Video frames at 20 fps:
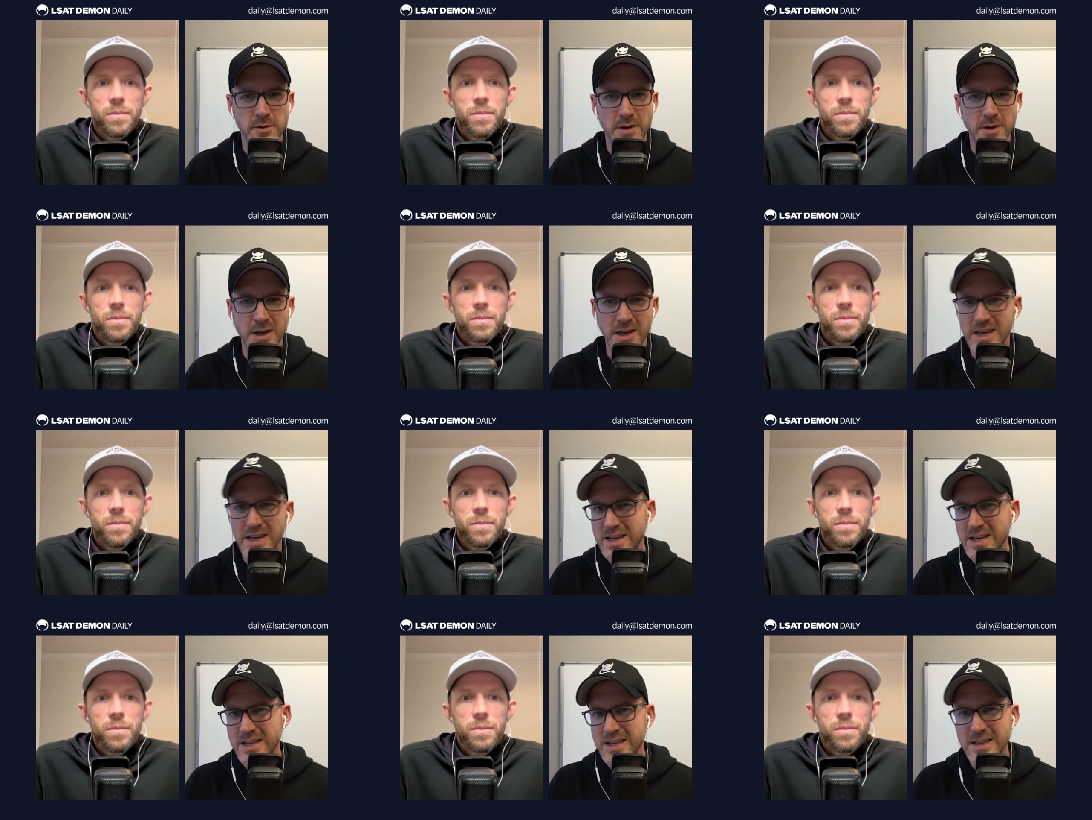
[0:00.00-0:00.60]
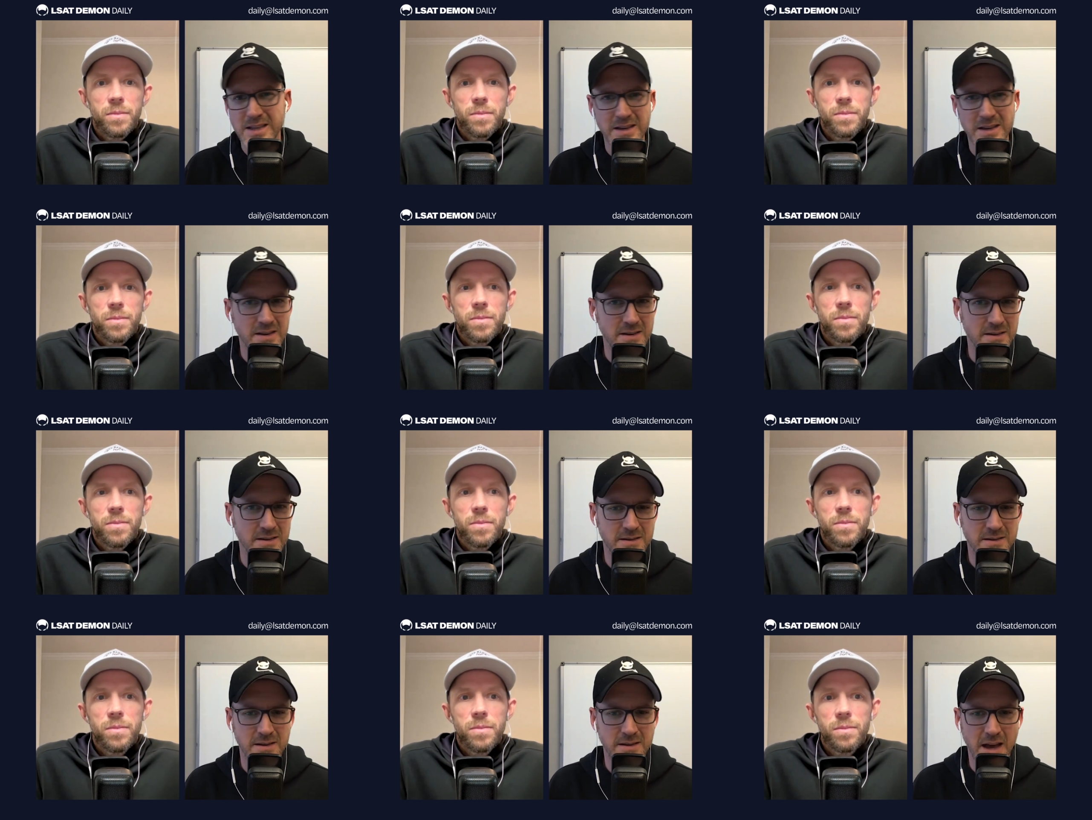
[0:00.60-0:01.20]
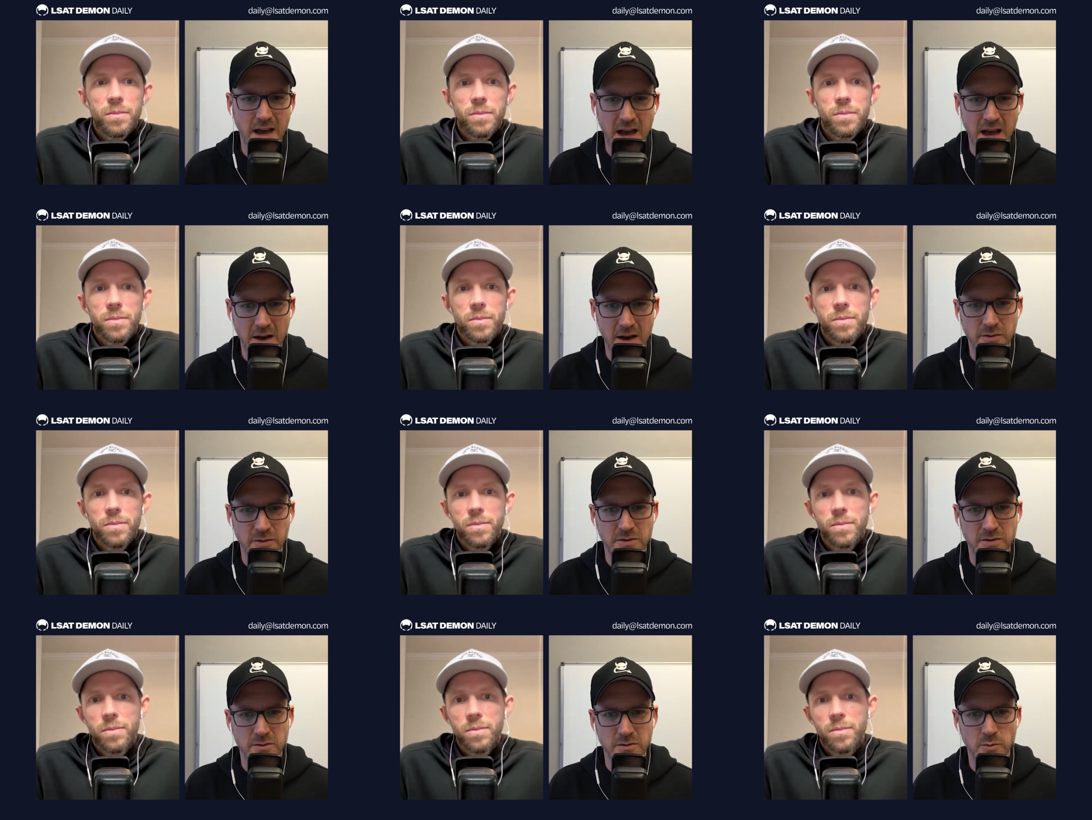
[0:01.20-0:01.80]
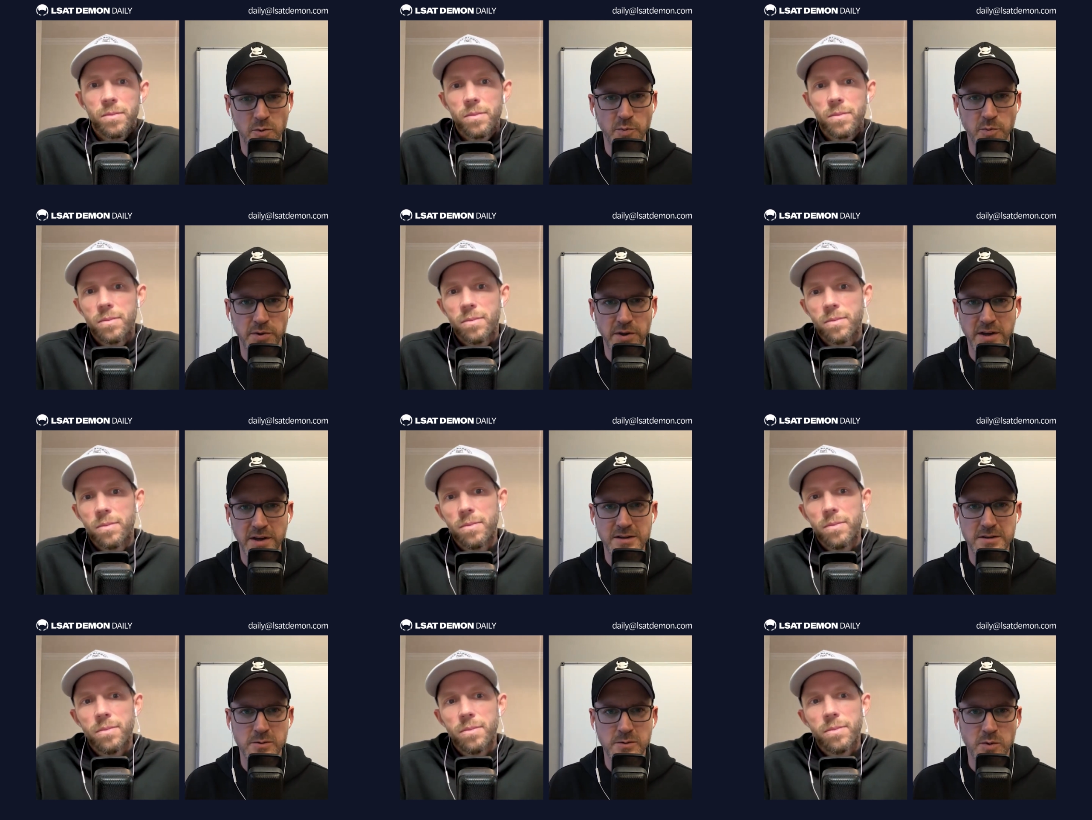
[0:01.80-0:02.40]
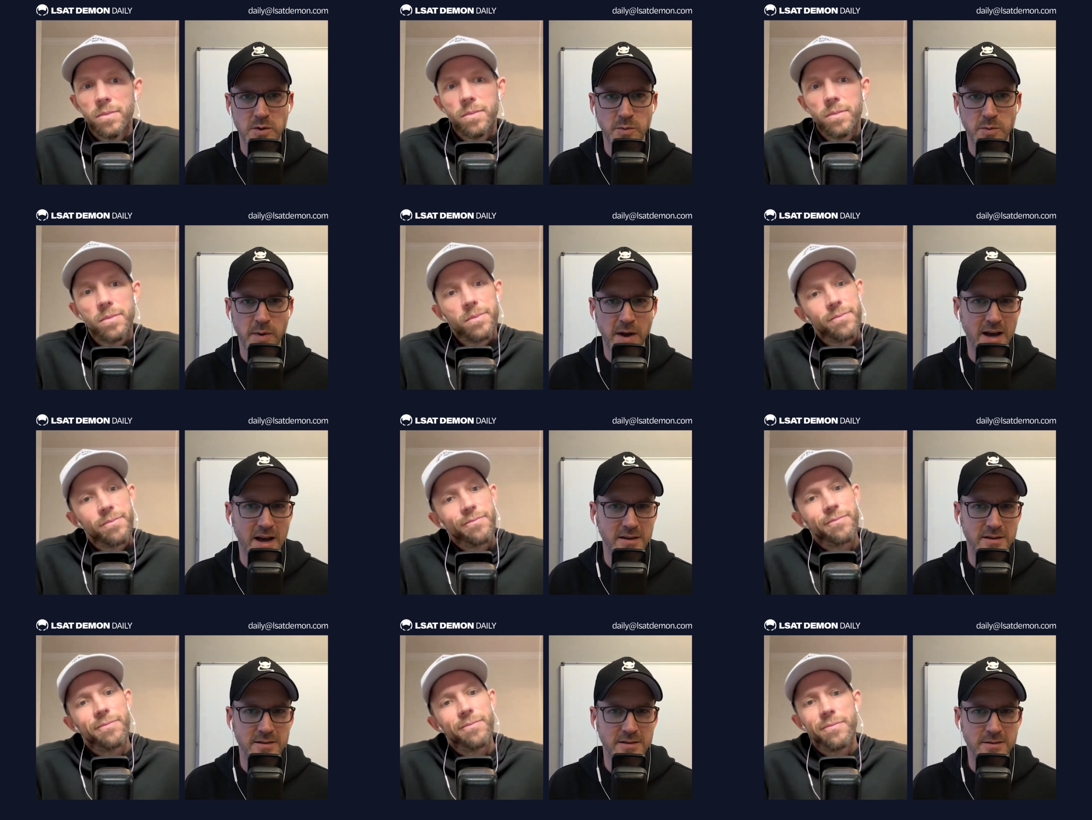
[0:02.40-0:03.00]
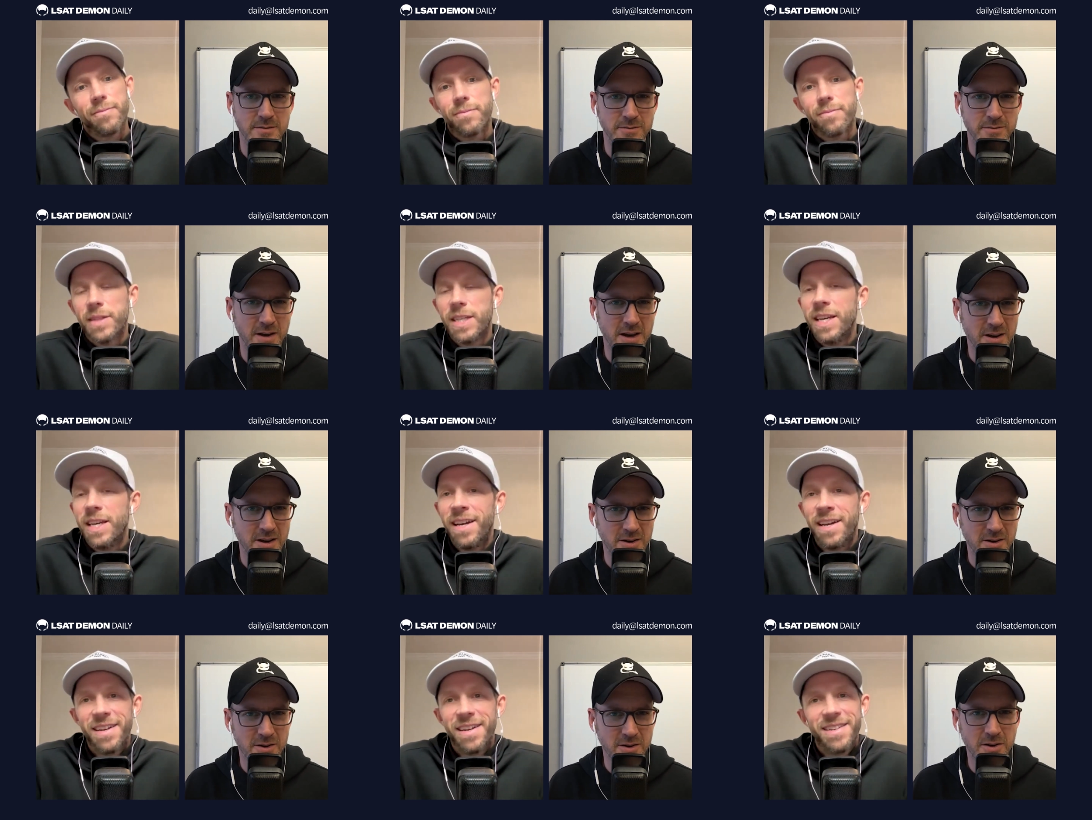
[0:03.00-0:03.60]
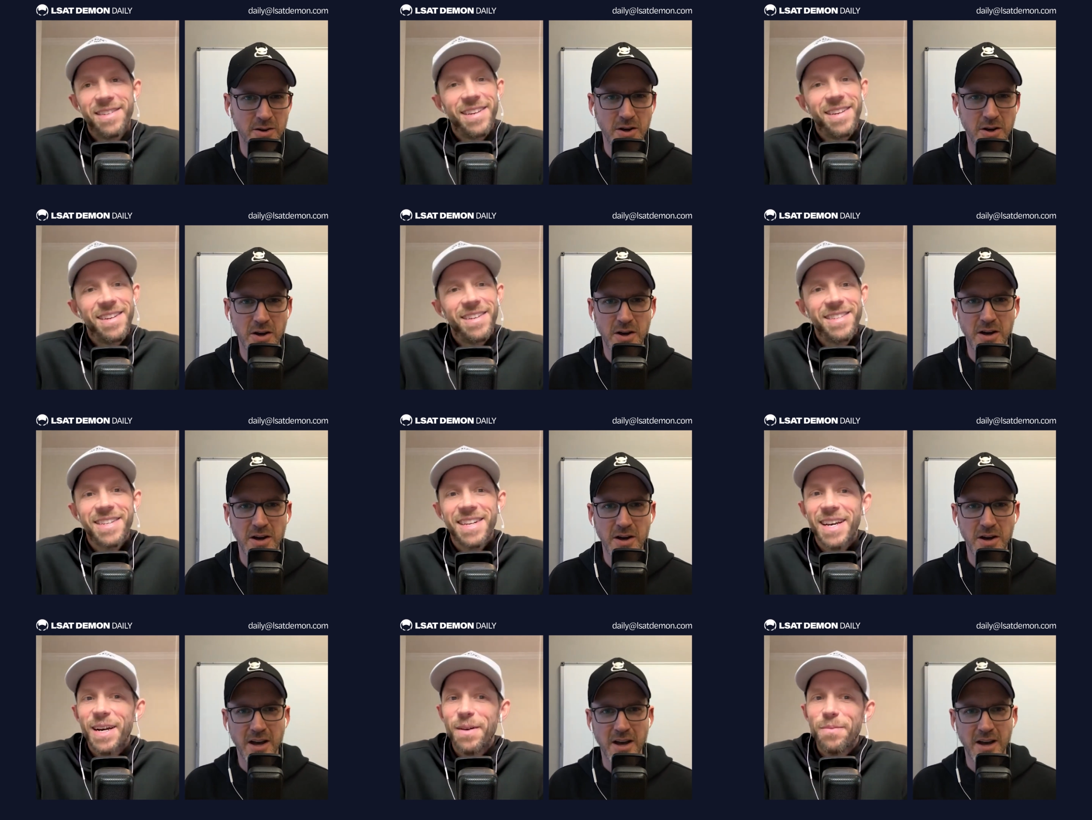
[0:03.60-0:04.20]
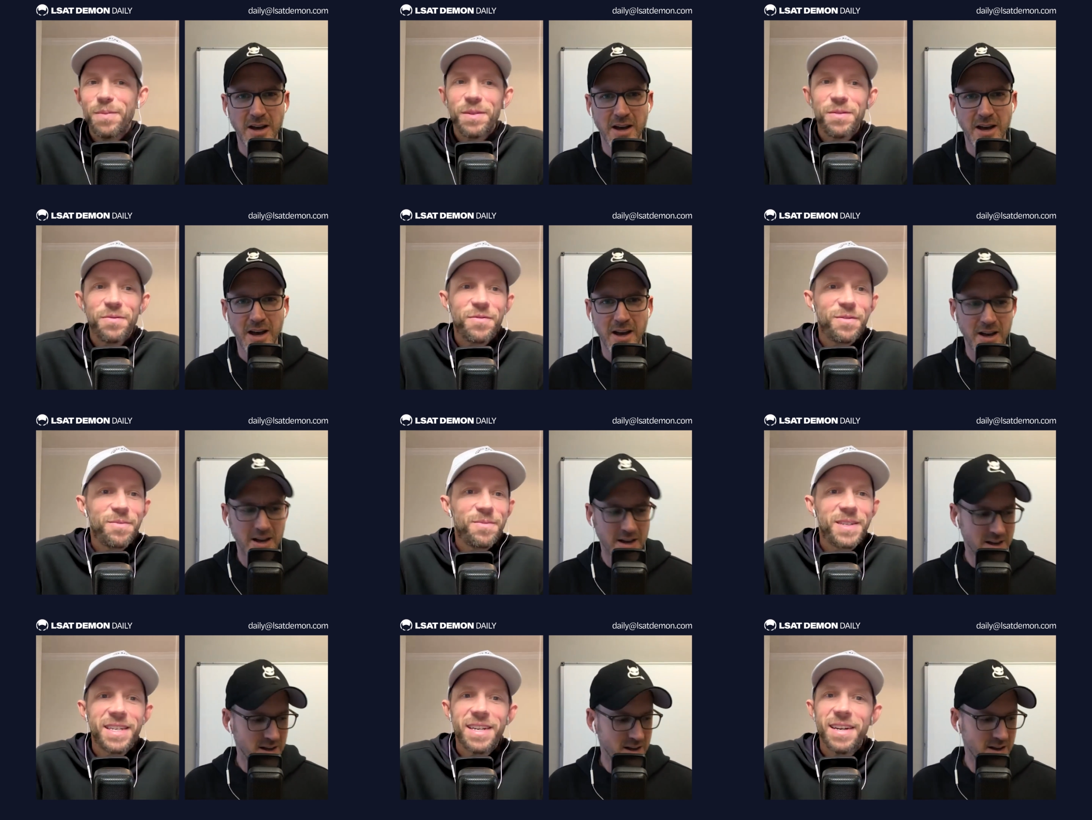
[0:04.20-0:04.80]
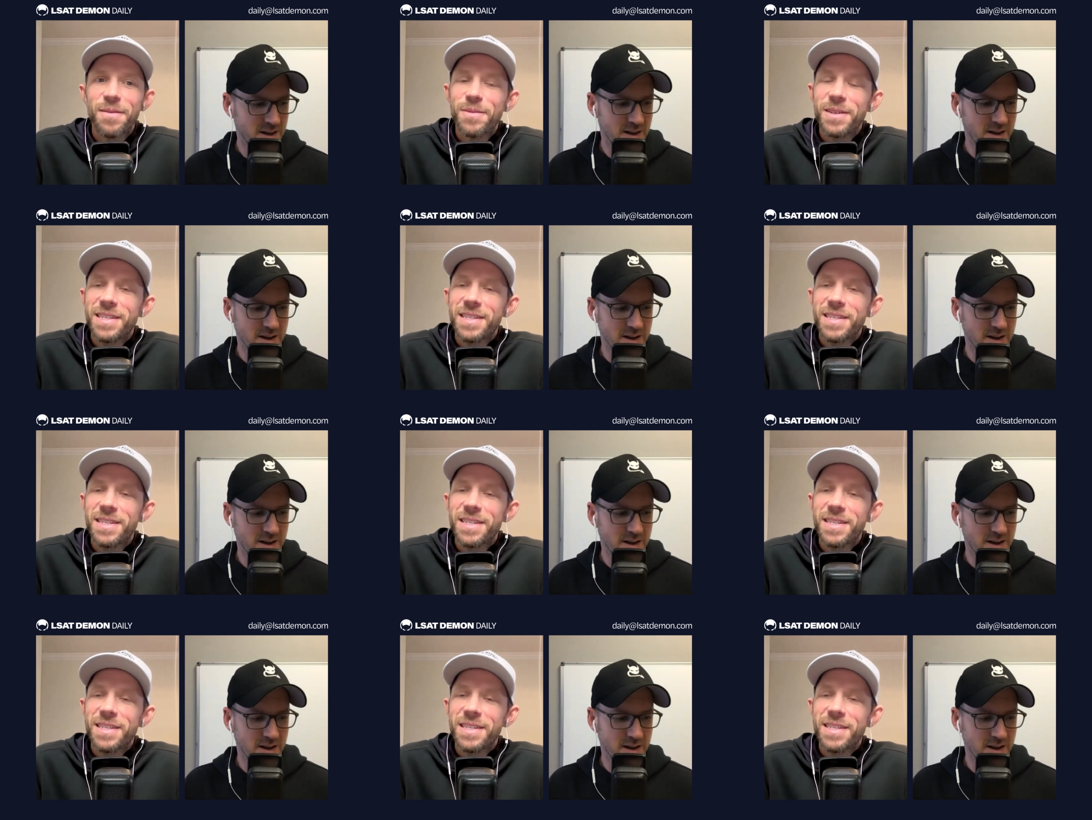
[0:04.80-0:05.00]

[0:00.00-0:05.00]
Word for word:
Speaker 1: And getting these Fs replaced with pass fail. It does happen from time to